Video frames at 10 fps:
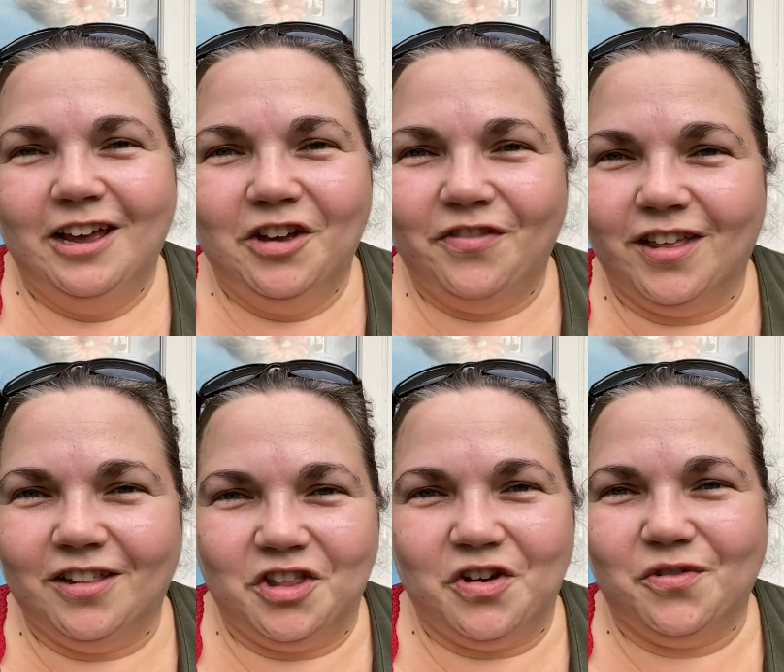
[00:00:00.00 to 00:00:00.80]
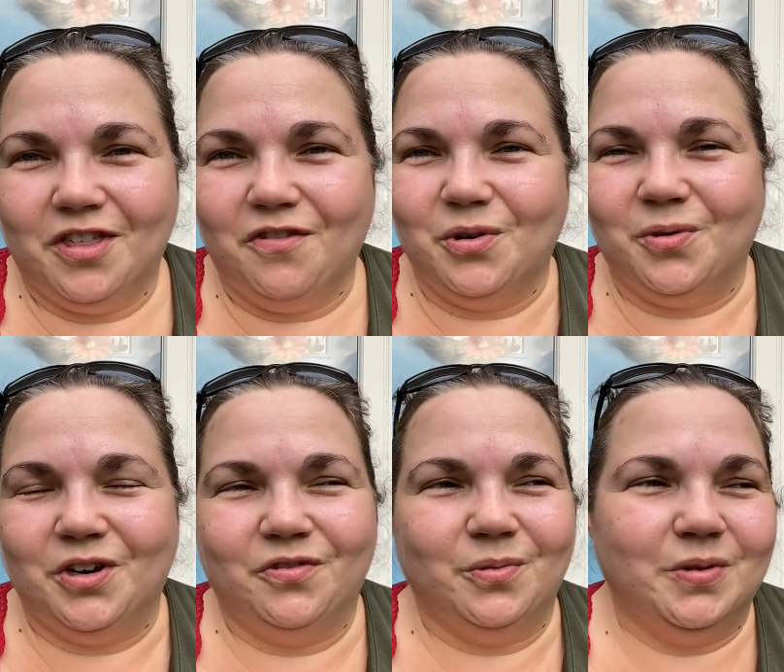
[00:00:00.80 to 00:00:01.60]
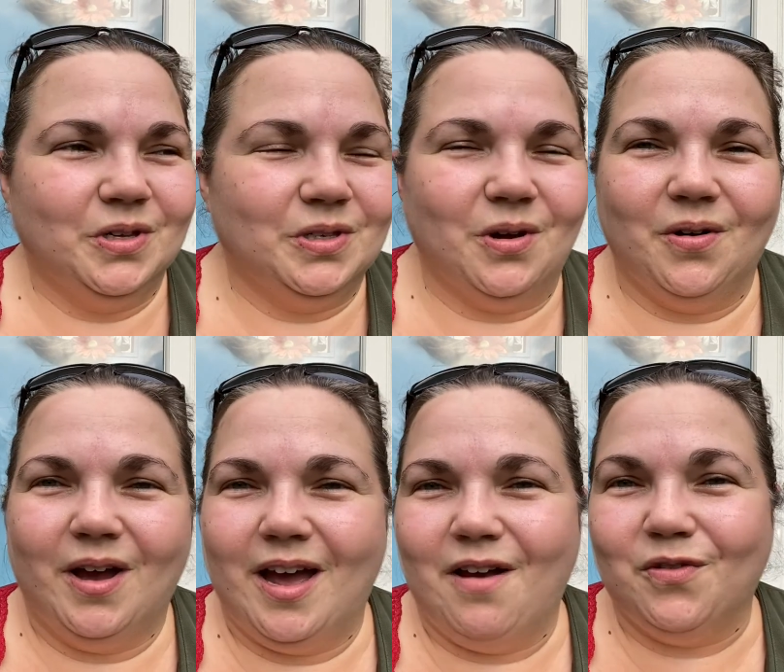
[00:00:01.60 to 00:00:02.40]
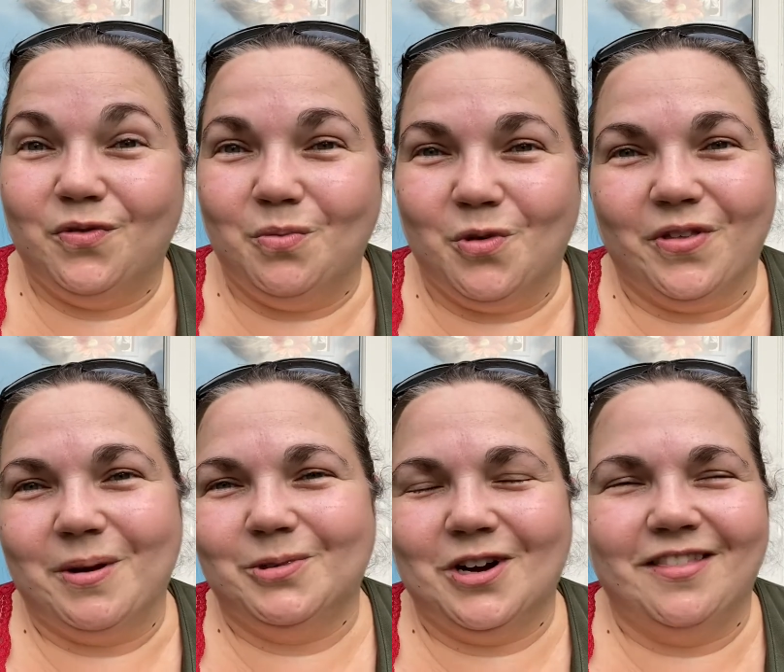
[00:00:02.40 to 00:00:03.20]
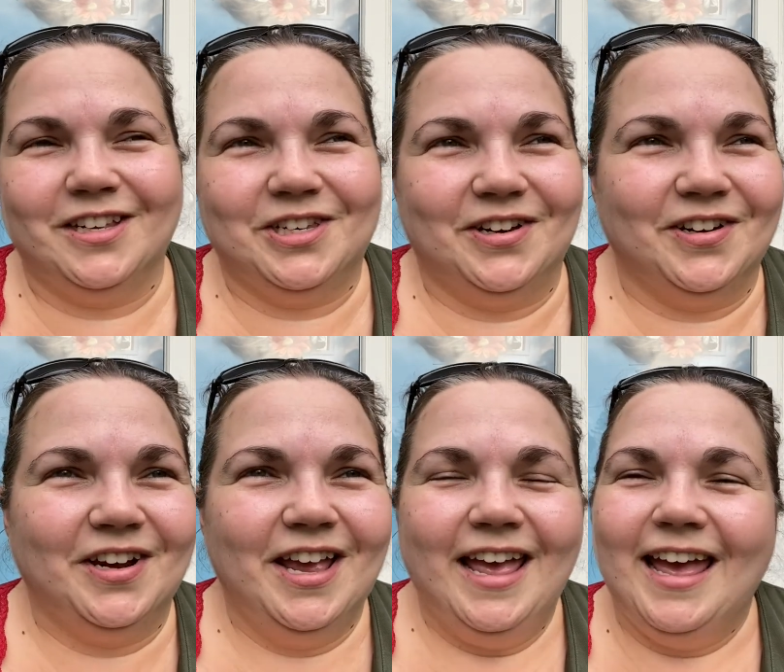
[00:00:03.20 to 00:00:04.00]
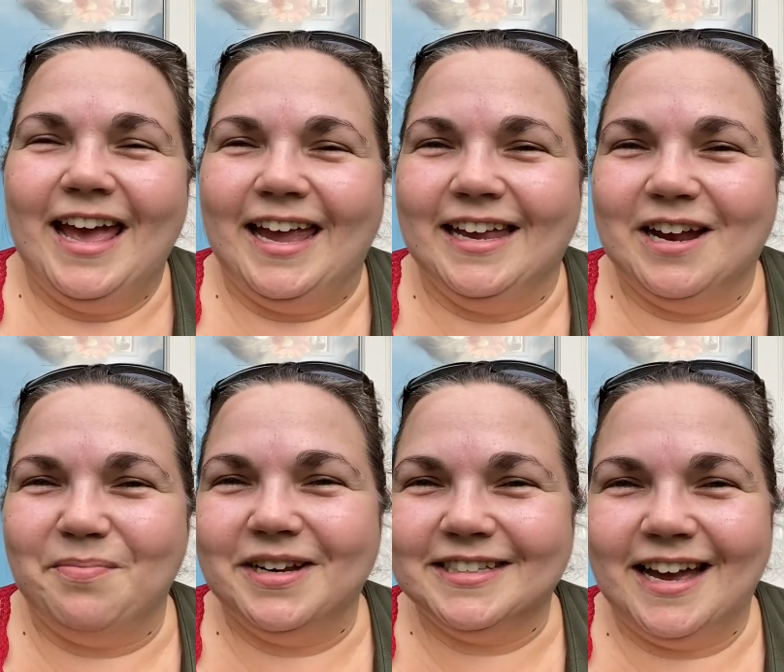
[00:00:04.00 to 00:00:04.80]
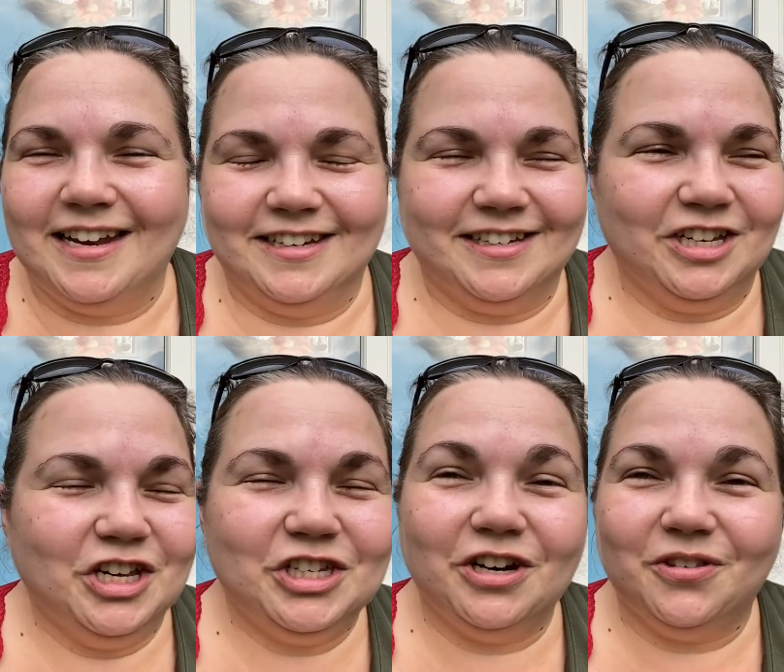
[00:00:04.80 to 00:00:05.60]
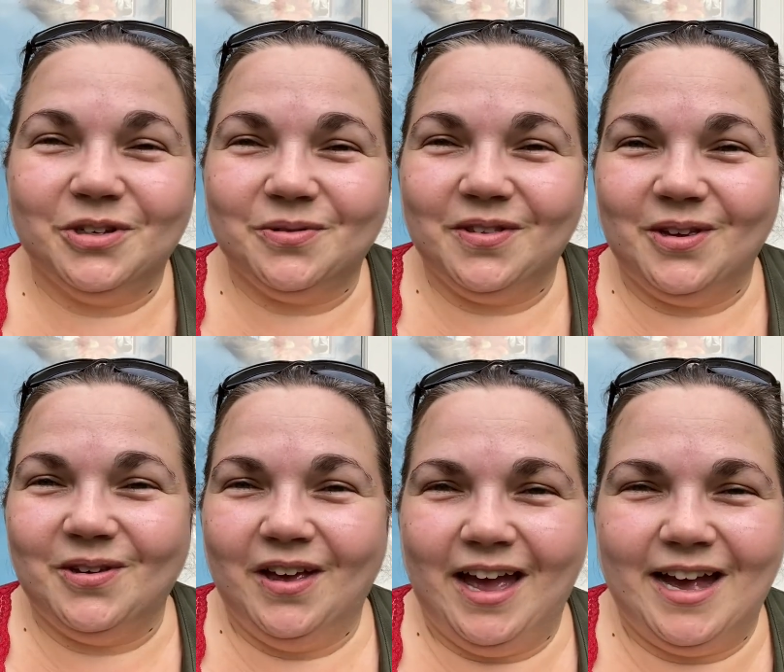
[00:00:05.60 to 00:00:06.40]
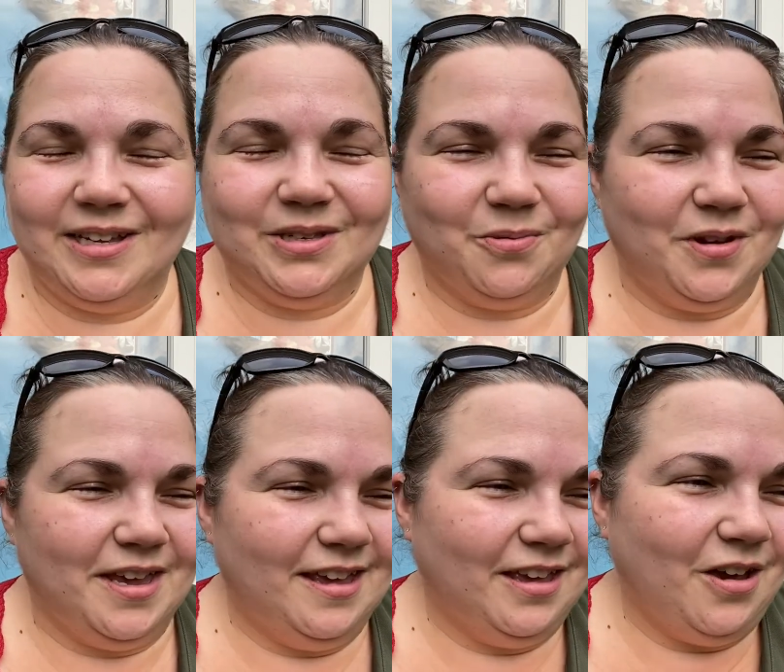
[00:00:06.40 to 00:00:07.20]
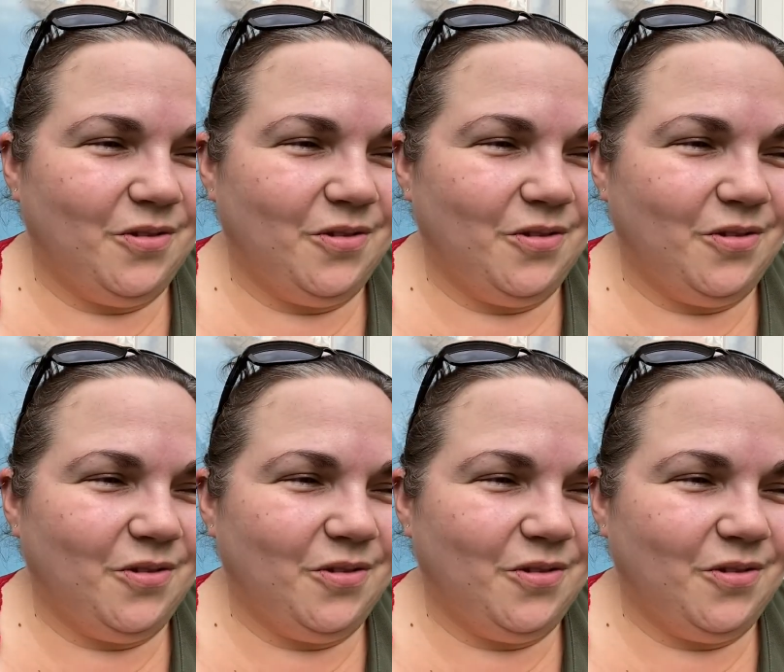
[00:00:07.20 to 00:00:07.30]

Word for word: fell in love with every one of them. So I have a few more that I'm trying this year and I'll be excited to share those with you as we go